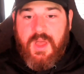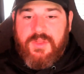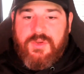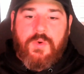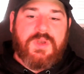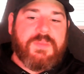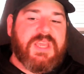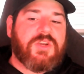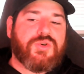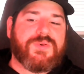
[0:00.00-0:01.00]
they're going to be
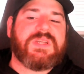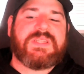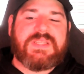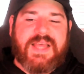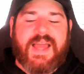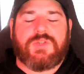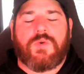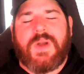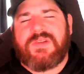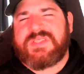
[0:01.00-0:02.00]
increasing that to around